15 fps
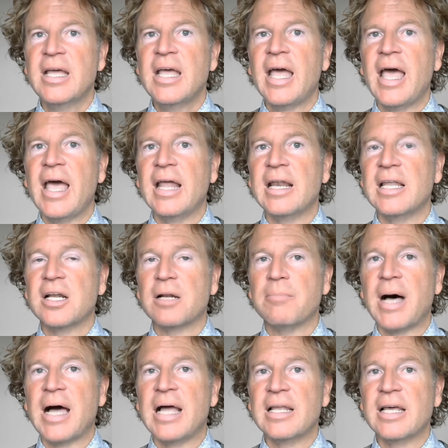and little
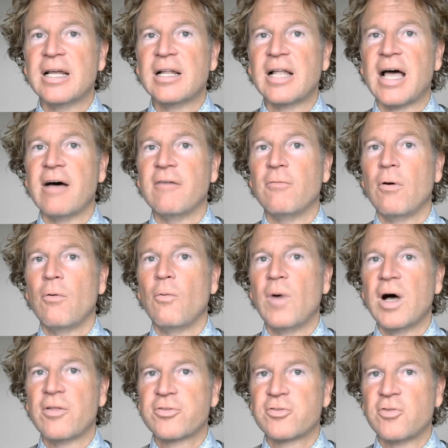by little have
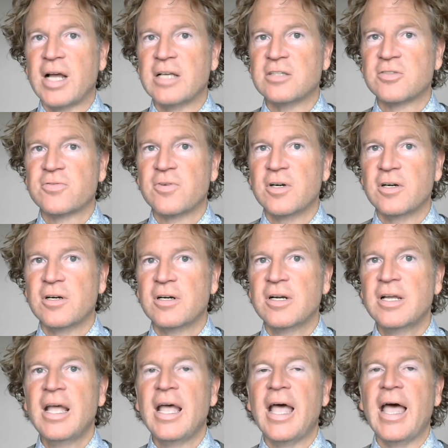wealth transfer
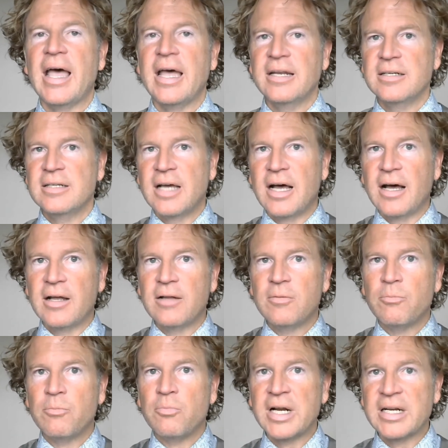and
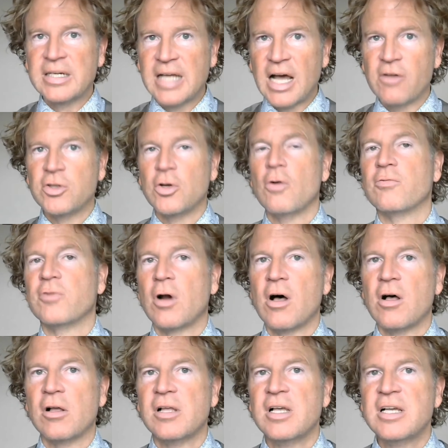bring down the
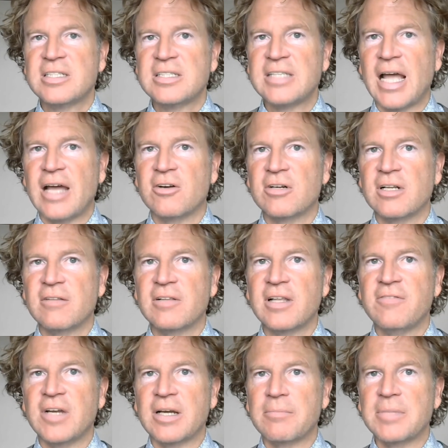overall standard of
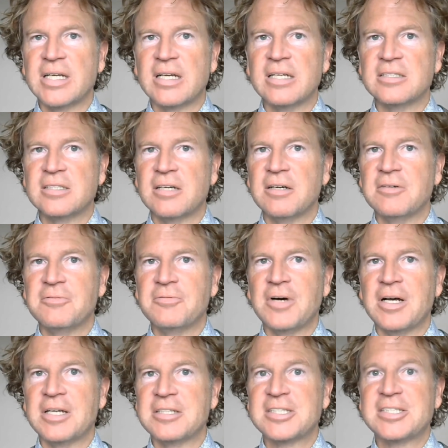living because of
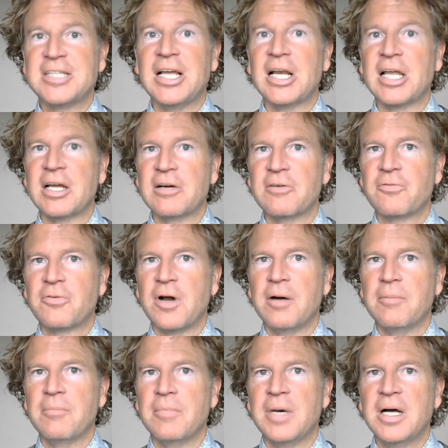stealing
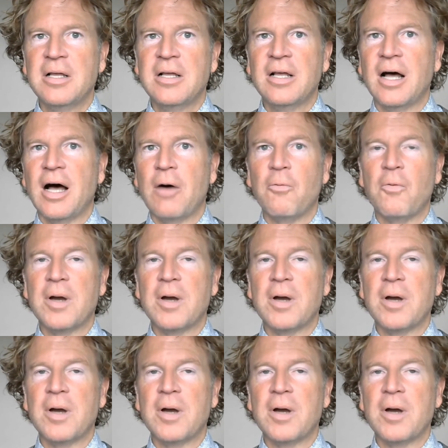from one